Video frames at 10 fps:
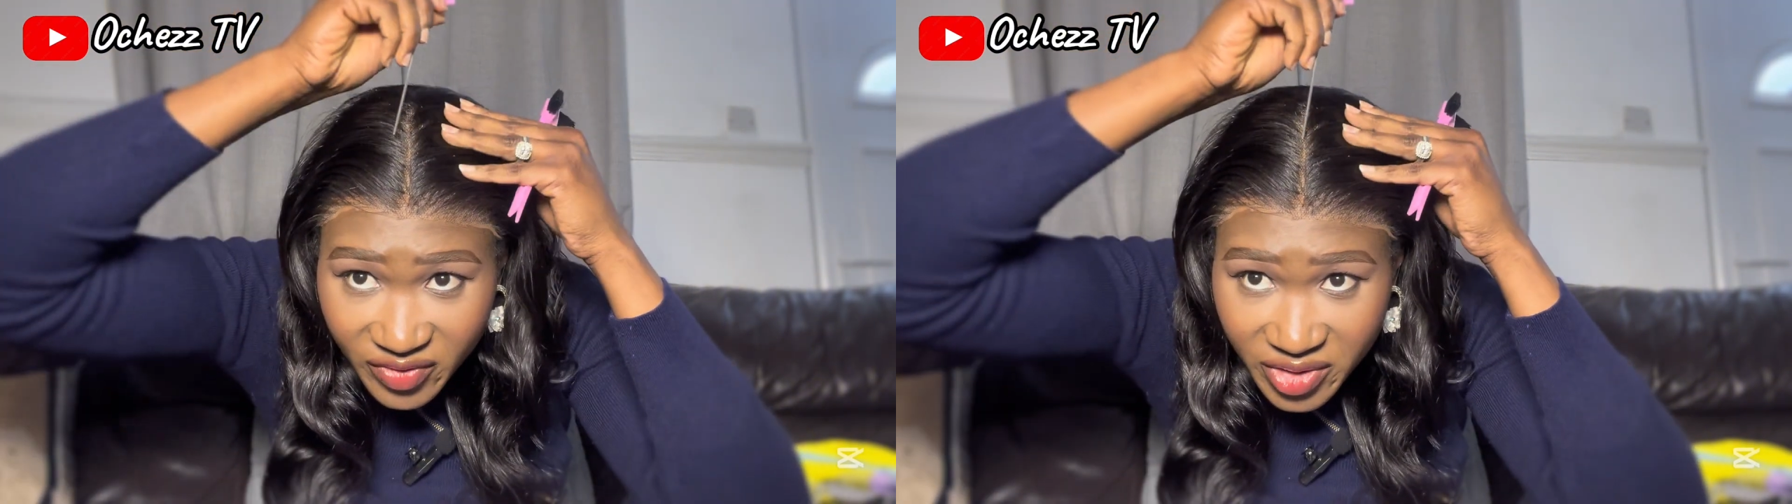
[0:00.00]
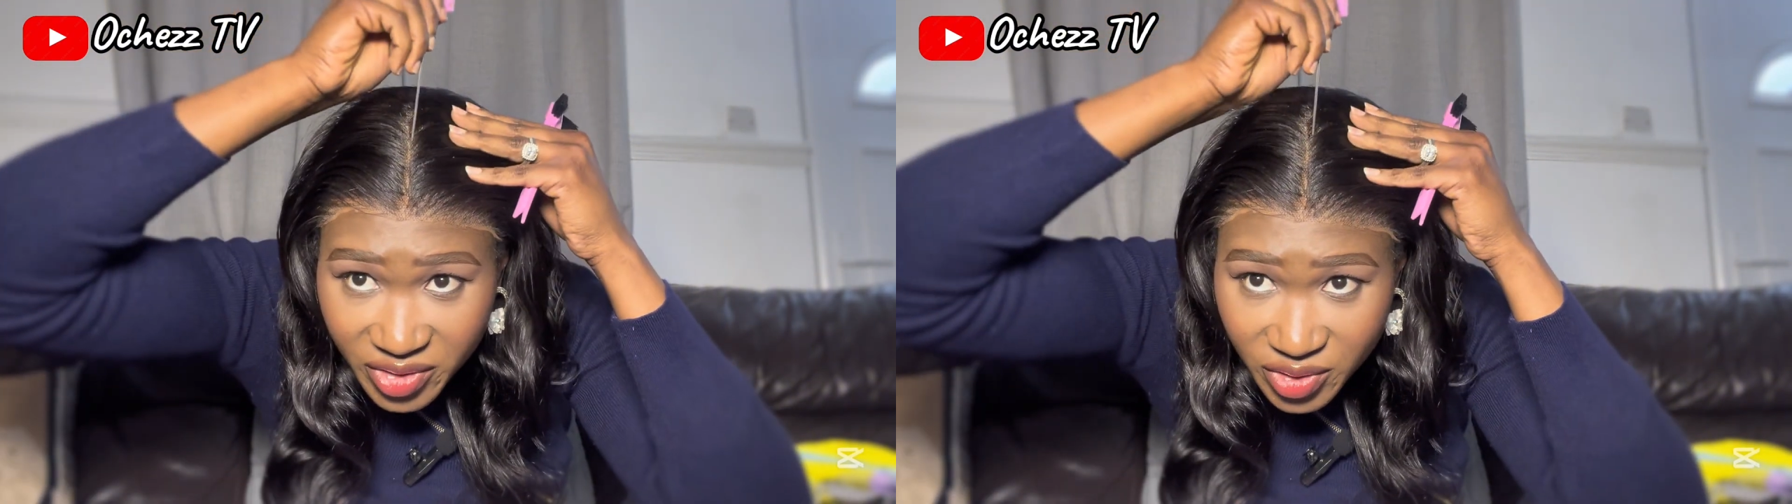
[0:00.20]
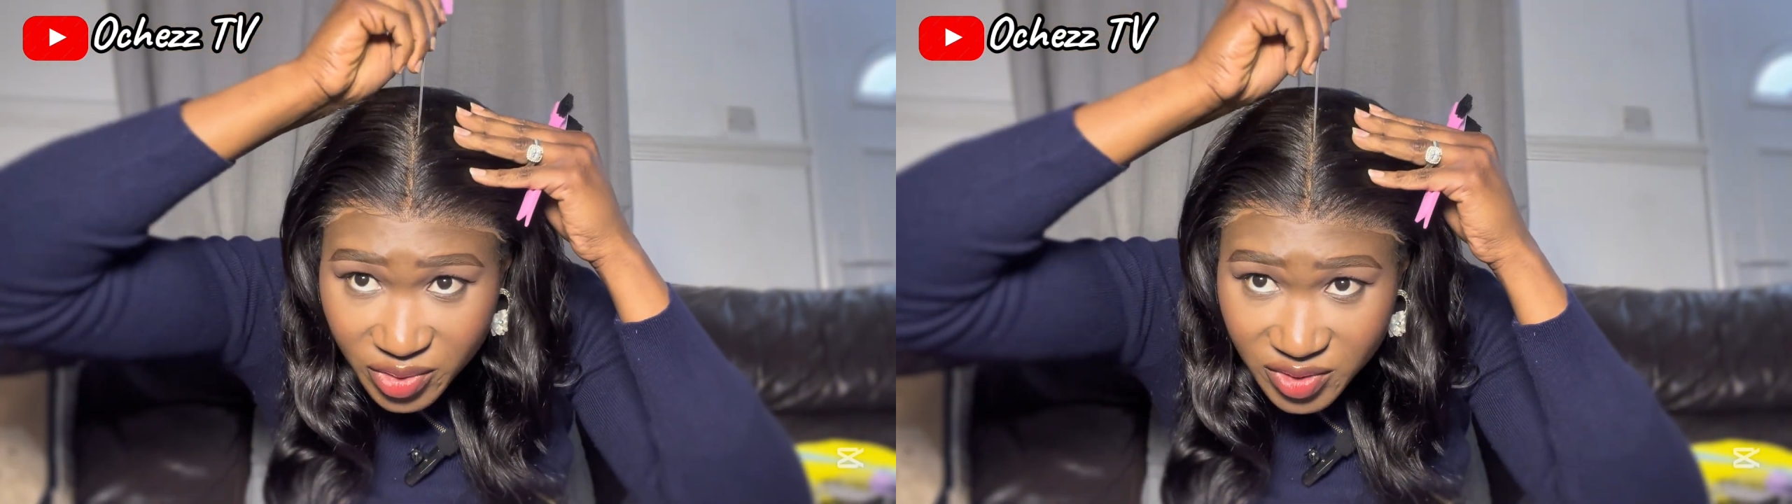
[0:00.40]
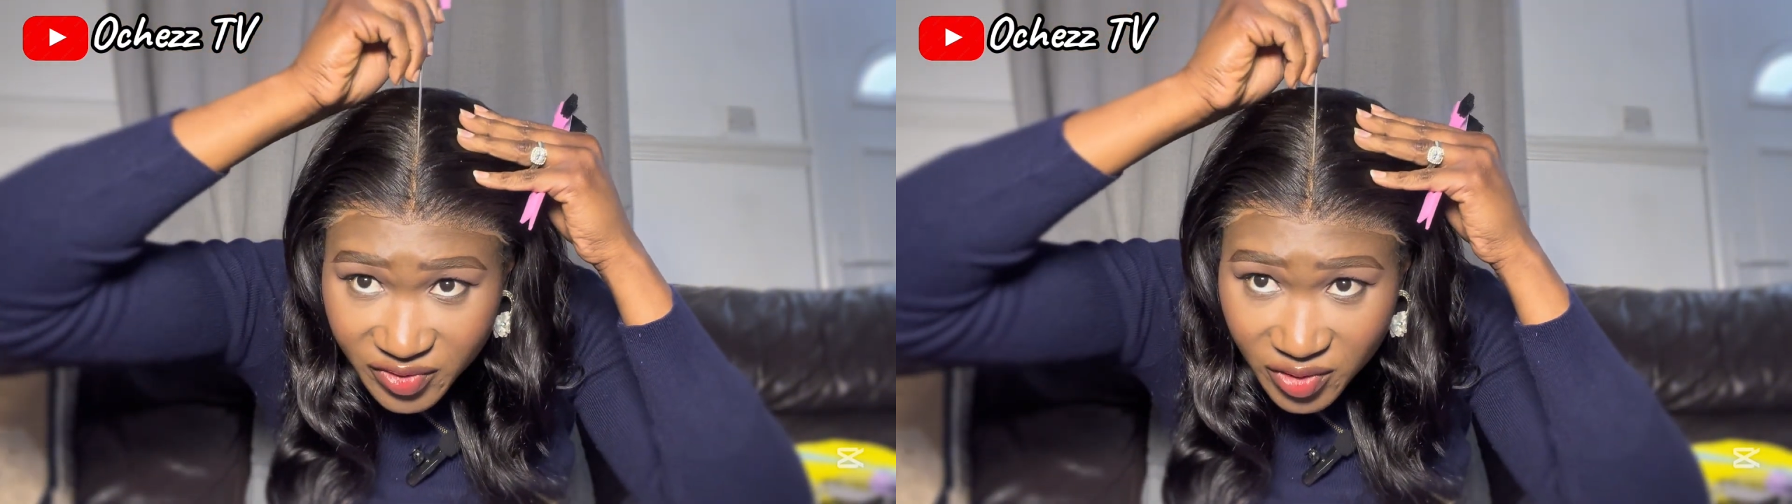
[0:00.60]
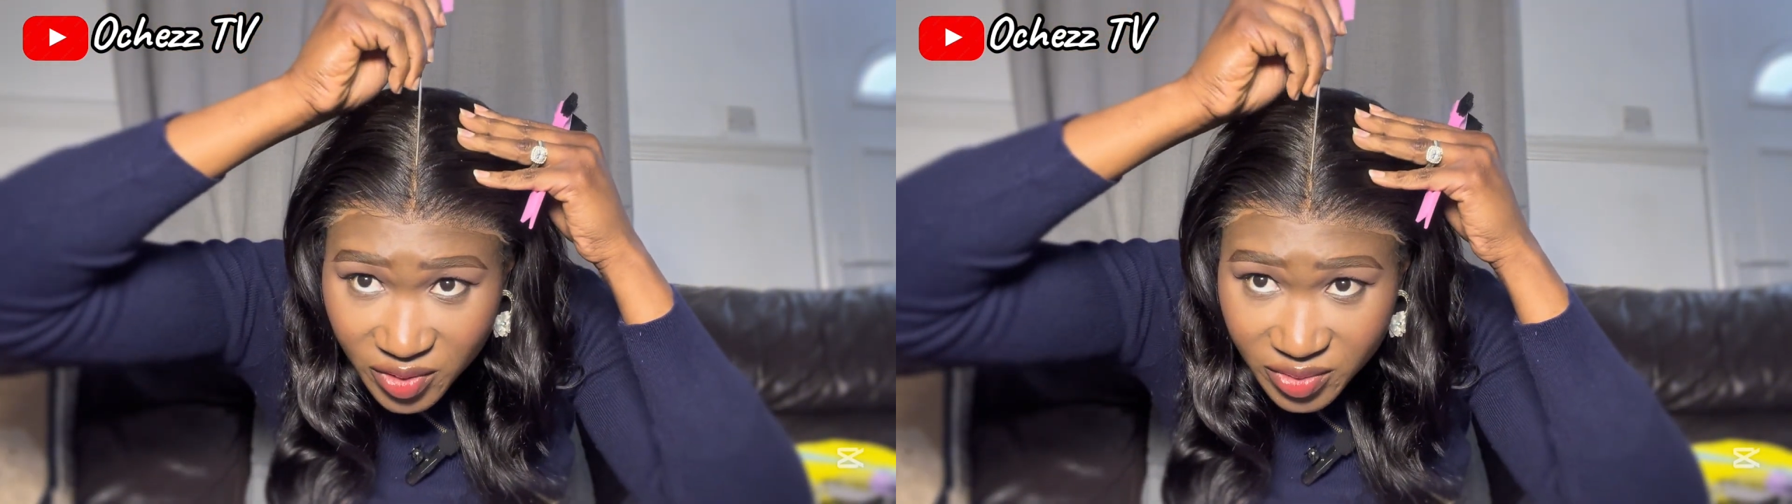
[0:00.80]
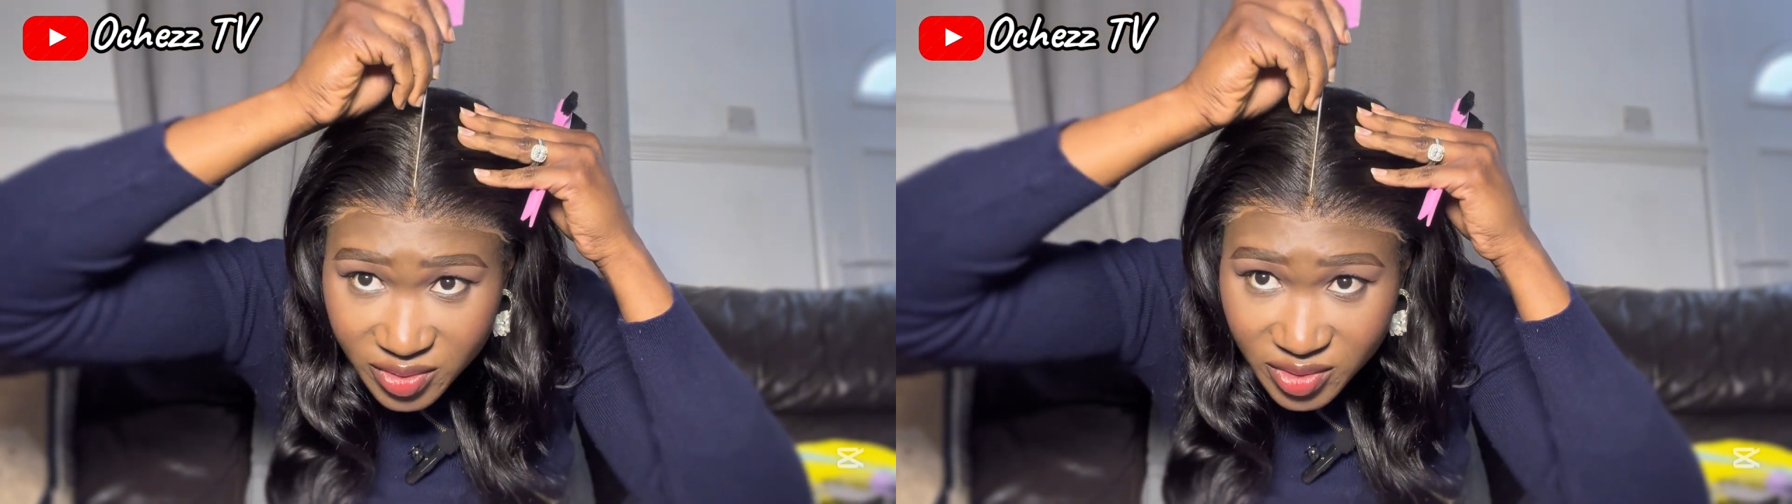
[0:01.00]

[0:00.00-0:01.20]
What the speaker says: very useful